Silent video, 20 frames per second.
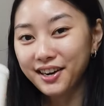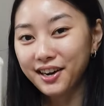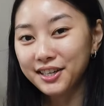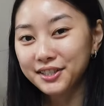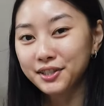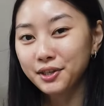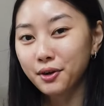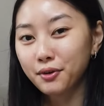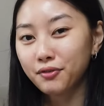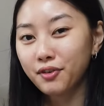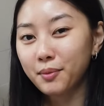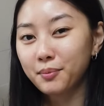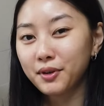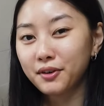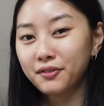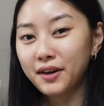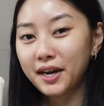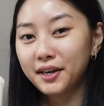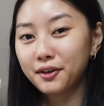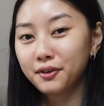also from
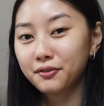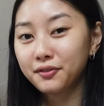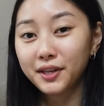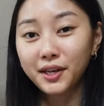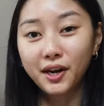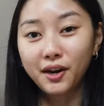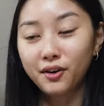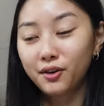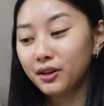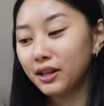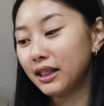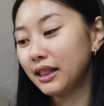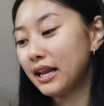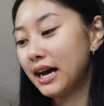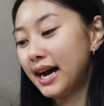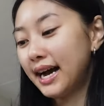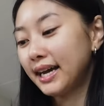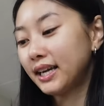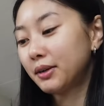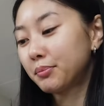the Vino Vino
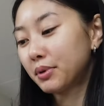line,